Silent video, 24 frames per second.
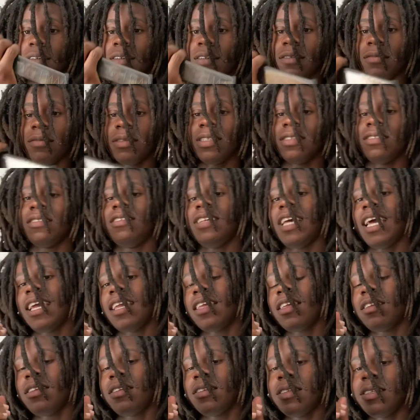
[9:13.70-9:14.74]
with a
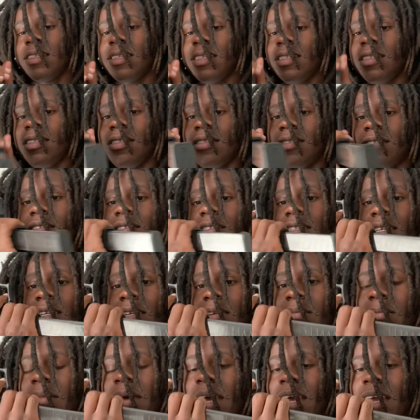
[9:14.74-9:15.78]
jacket and an
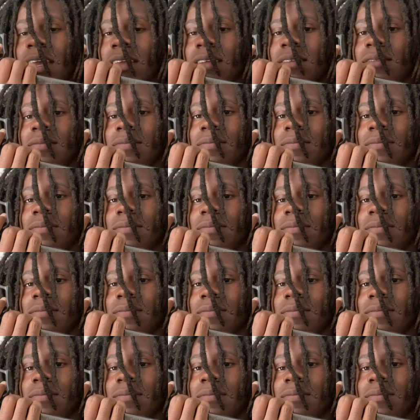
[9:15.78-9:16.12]
extended mag.